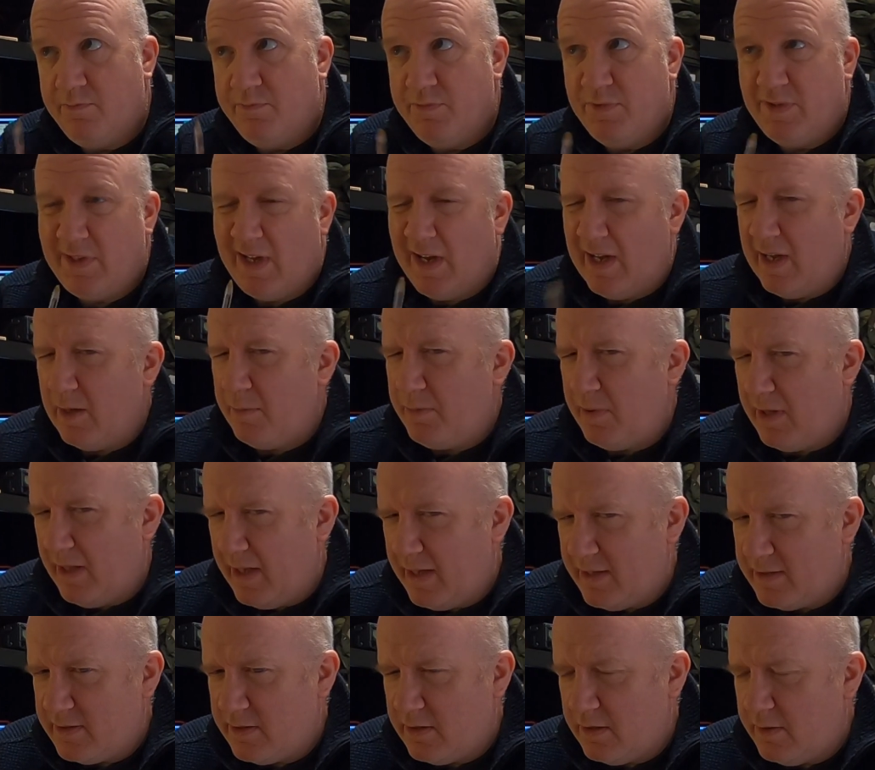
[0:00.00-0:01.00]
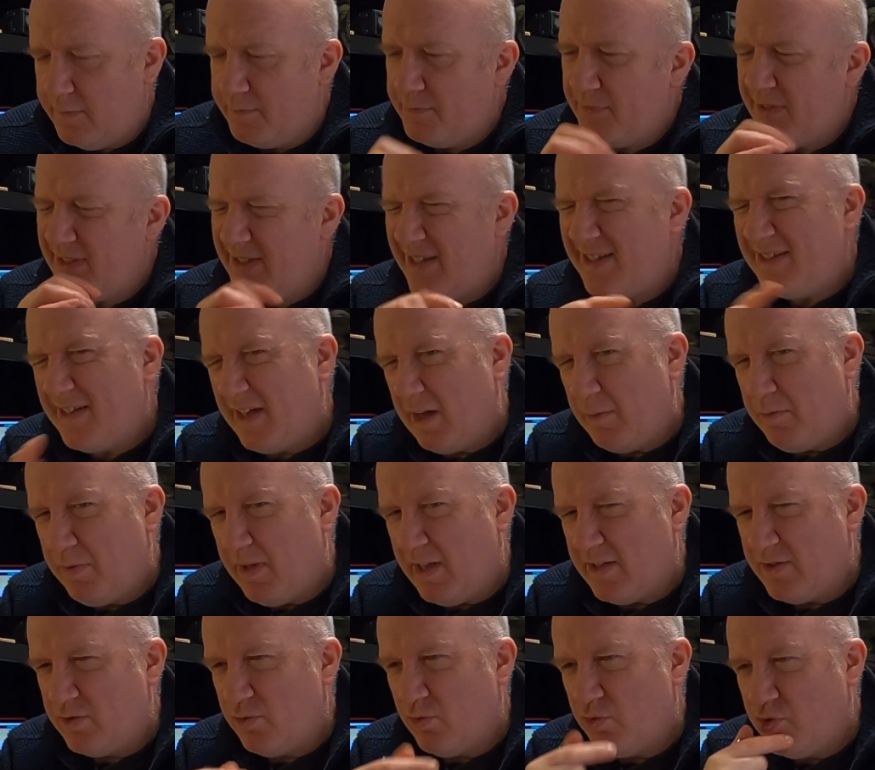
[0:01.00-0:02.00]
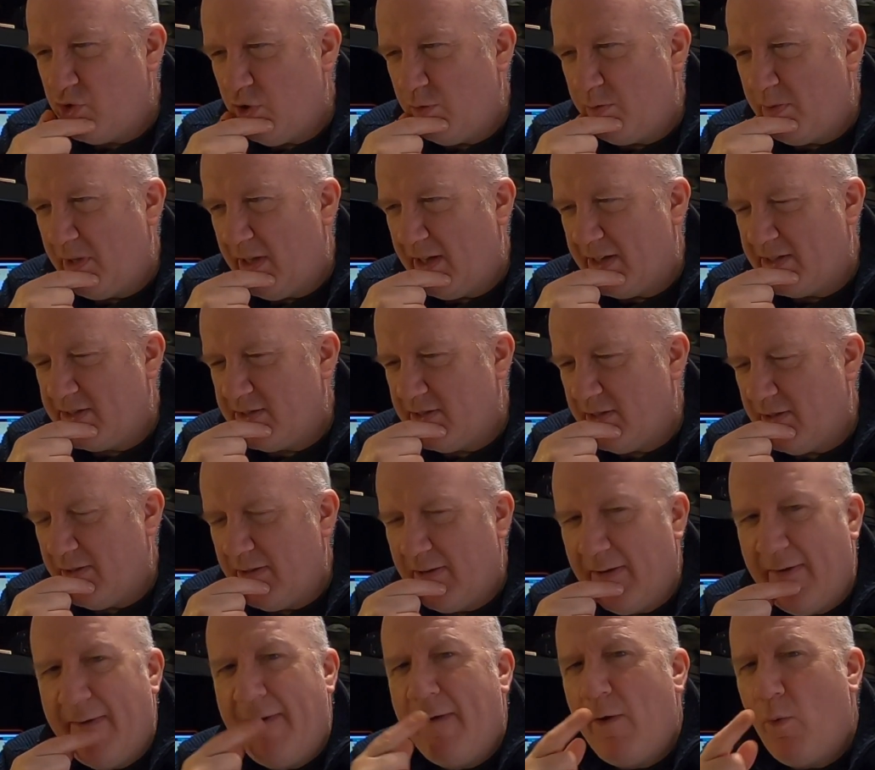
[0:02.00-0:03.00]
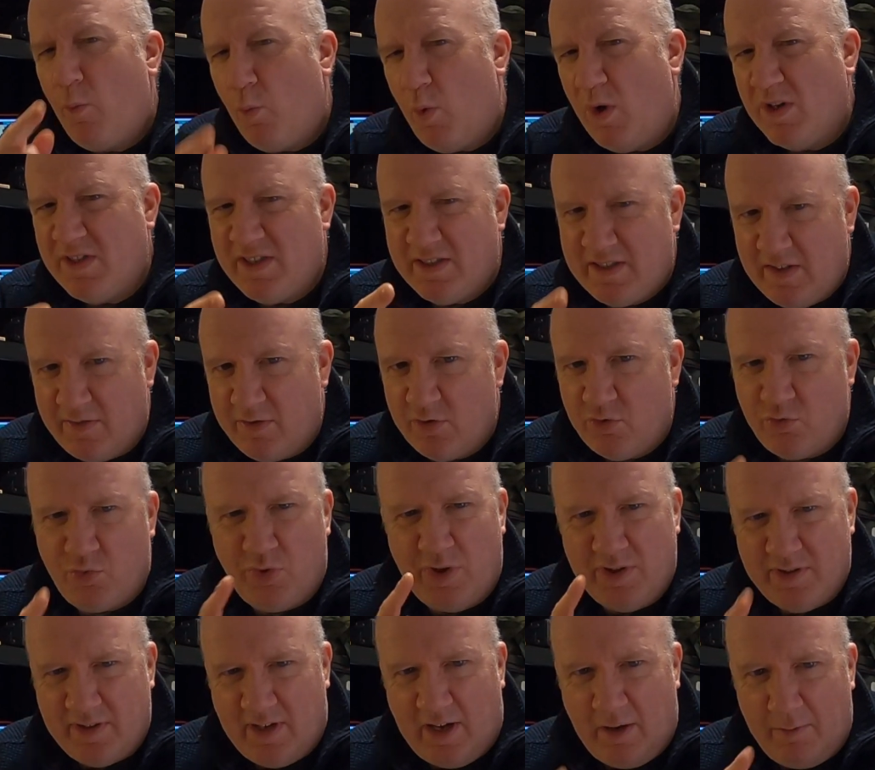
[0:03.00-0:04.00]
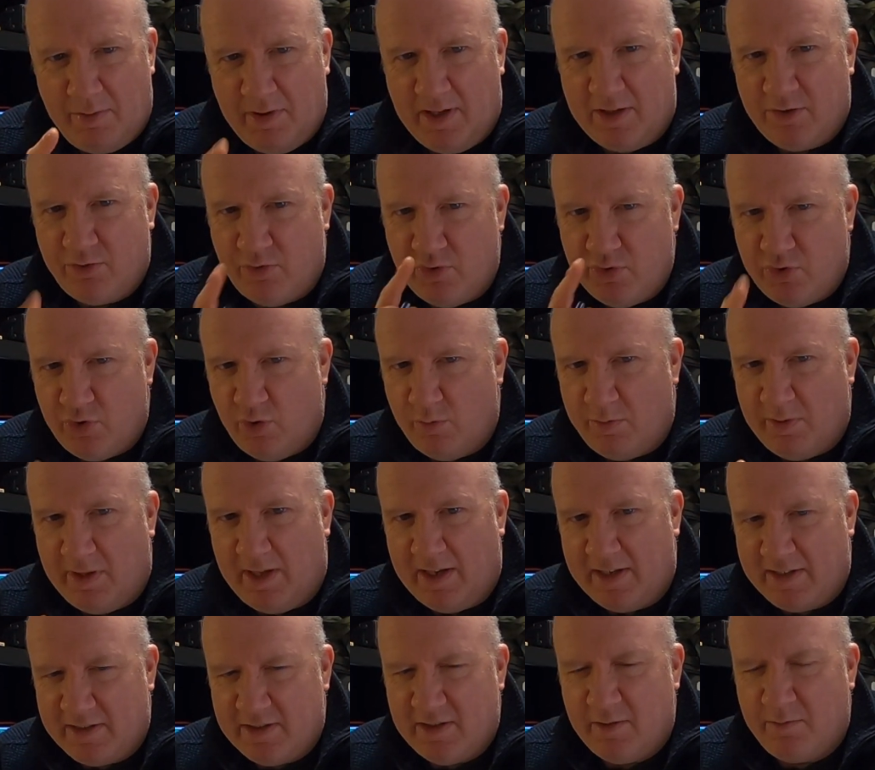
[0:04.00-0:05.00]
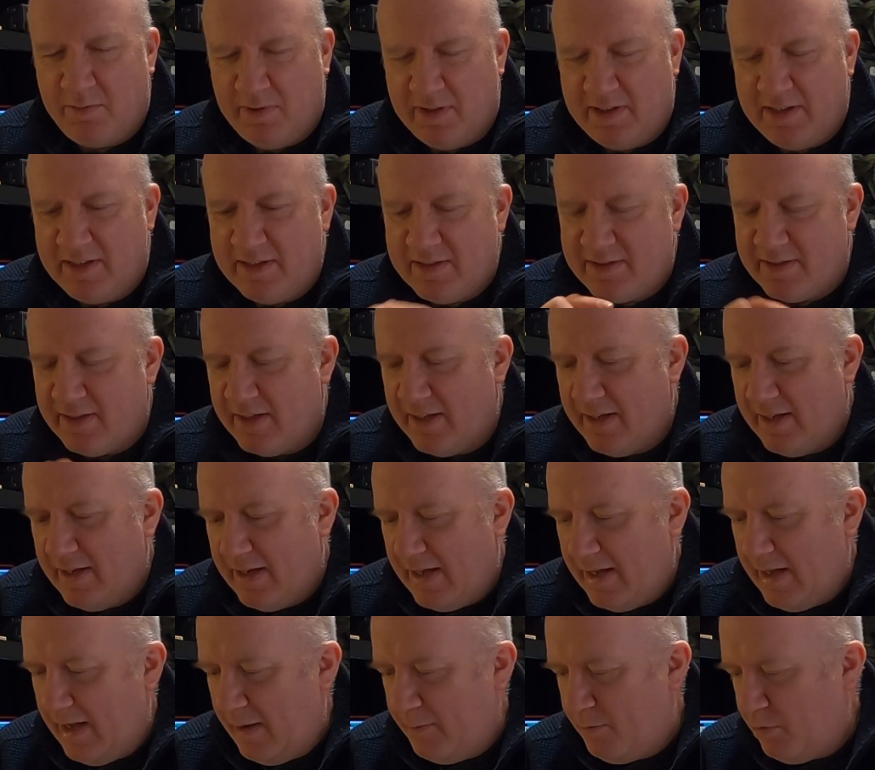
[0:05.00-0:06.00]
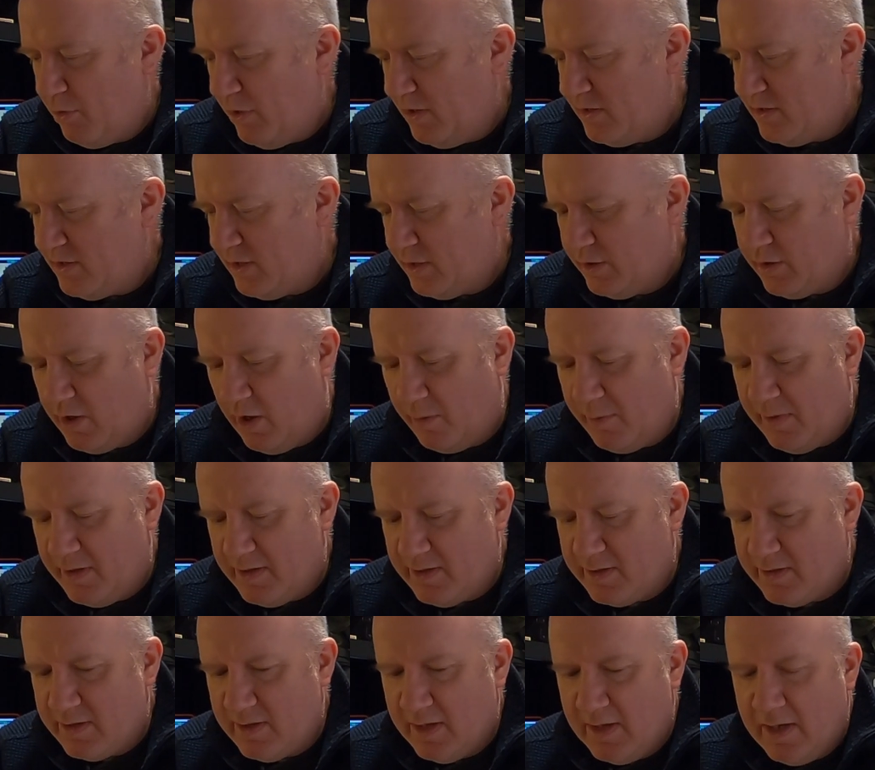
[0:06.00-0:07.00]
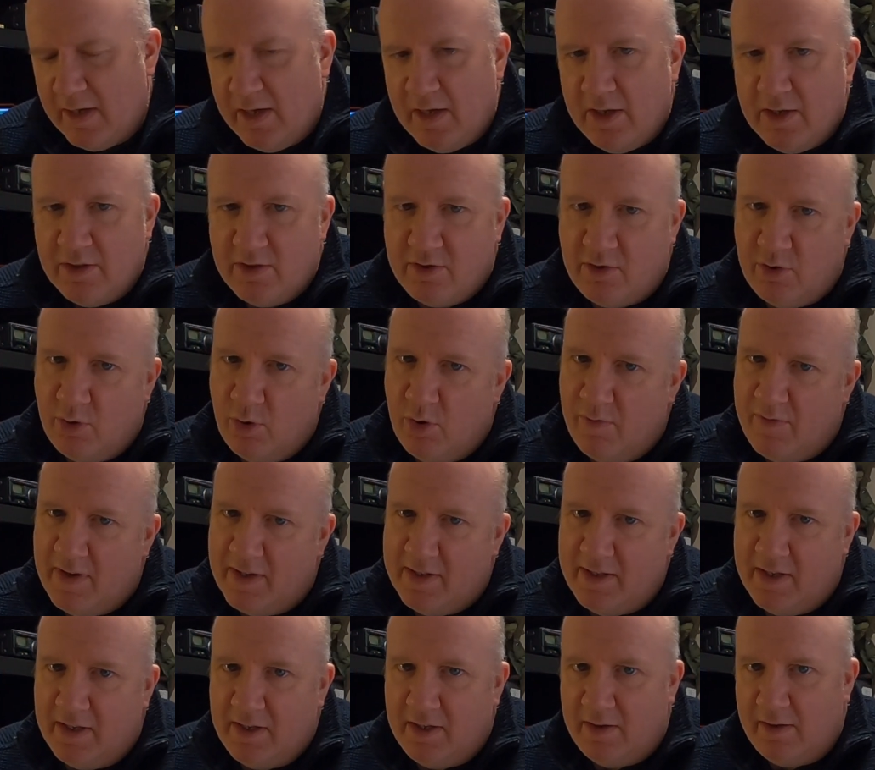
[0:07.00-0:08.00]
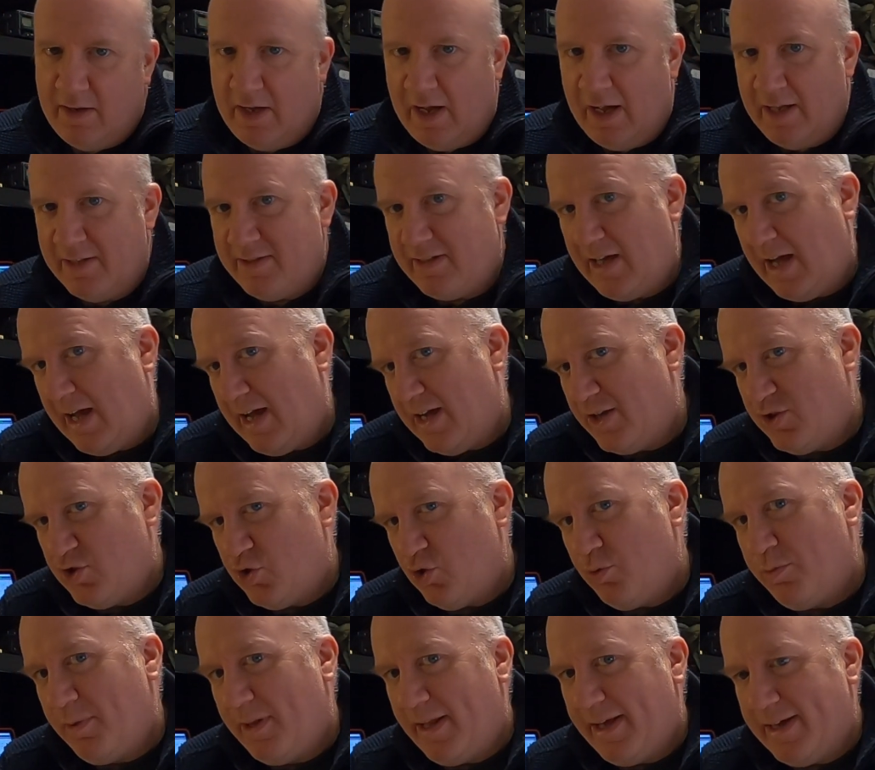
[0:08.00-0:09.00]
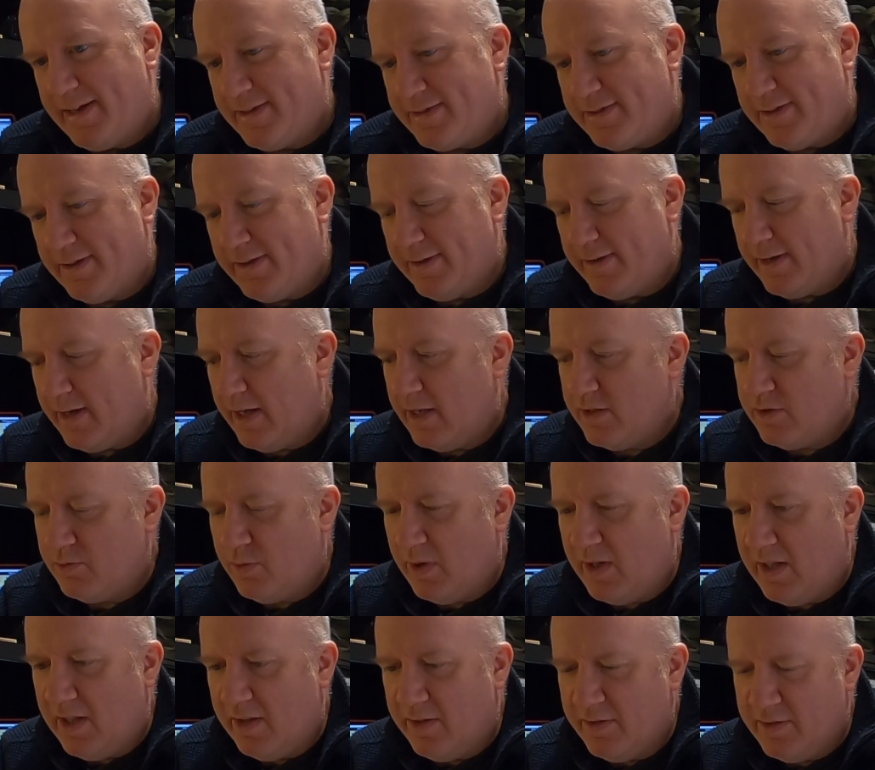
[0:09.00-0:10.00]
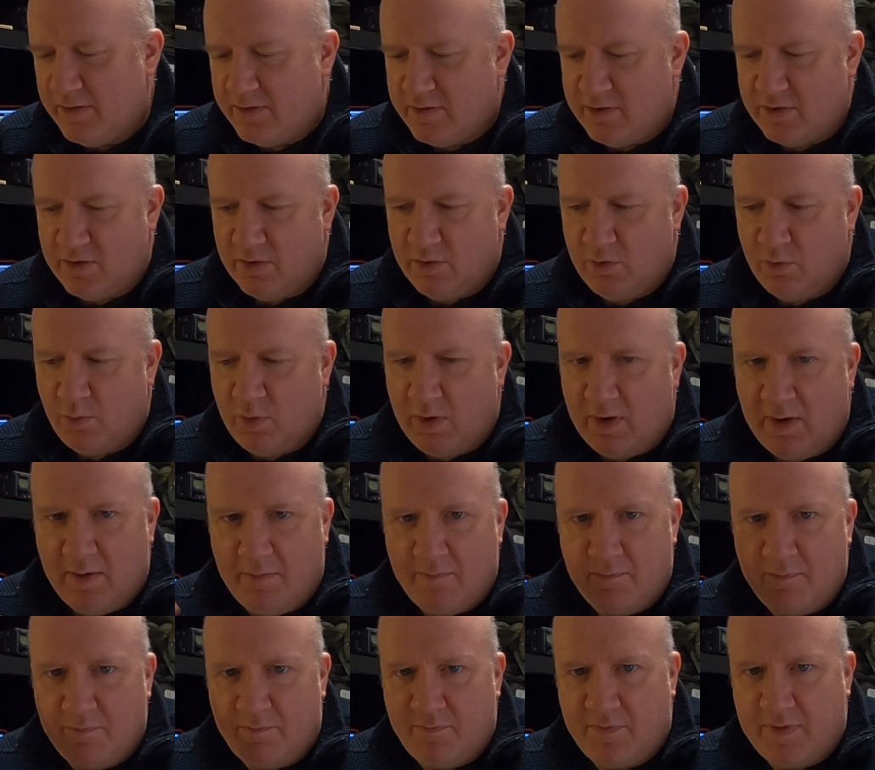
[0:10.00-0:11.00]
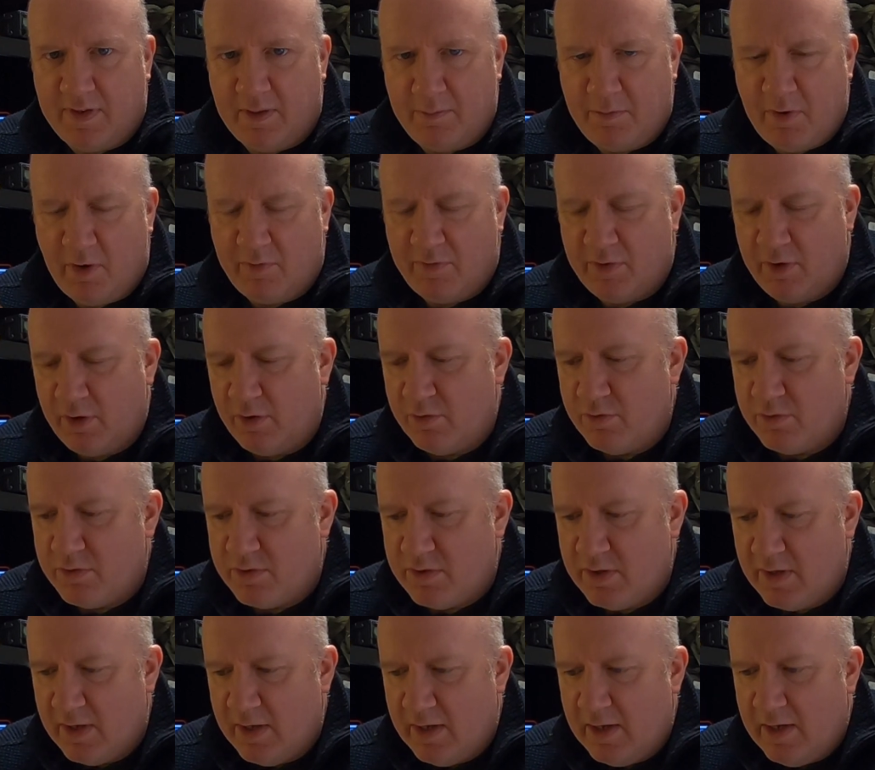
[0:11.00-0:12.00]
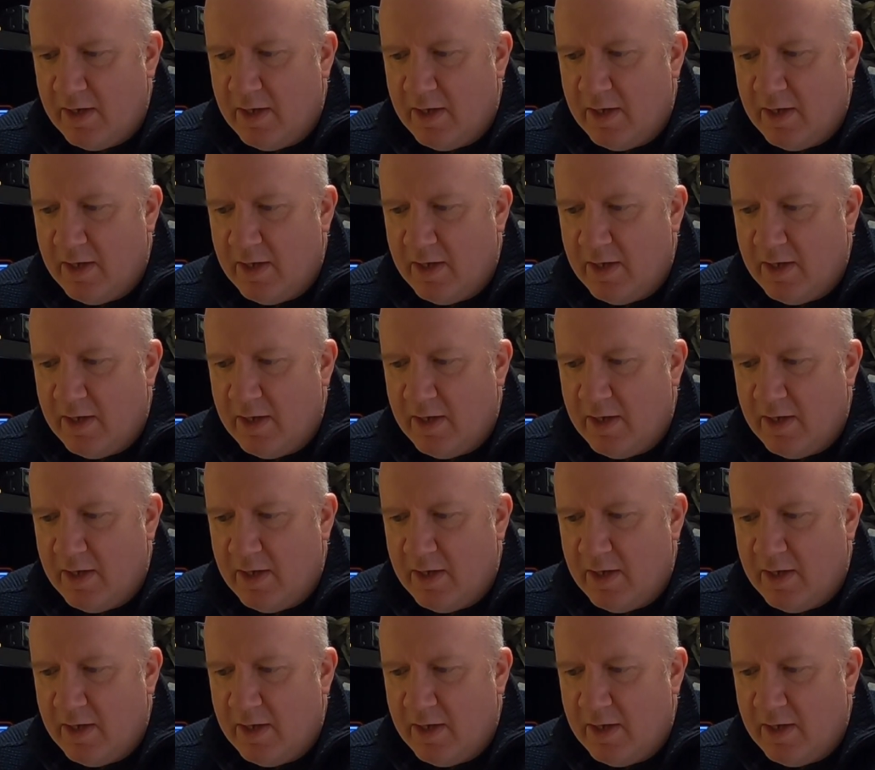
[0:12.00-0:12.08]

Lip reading: diplexer. Is it diplexer or duplexer? What's the difference between diplexer and duplexer? Please put into the comments. So I've had a die duplexer as well to feed both of those